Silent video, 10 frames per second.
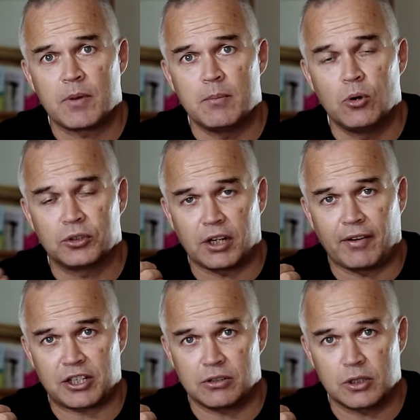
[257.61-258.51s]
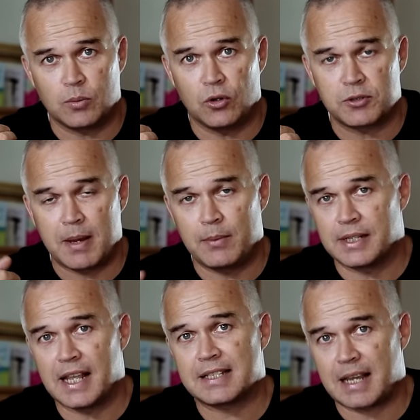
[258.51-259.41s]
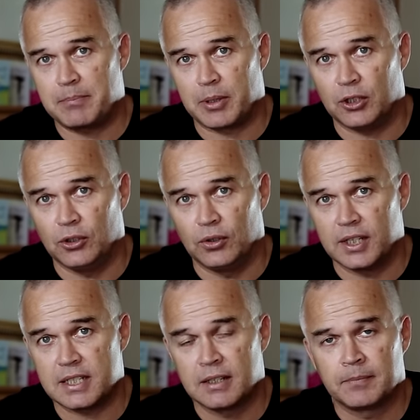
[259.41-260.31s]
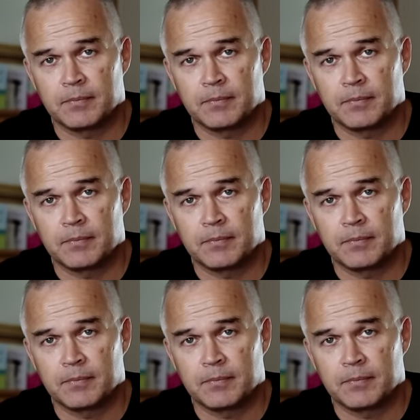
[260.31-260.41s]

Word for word: more directional towards me with less ambient noise,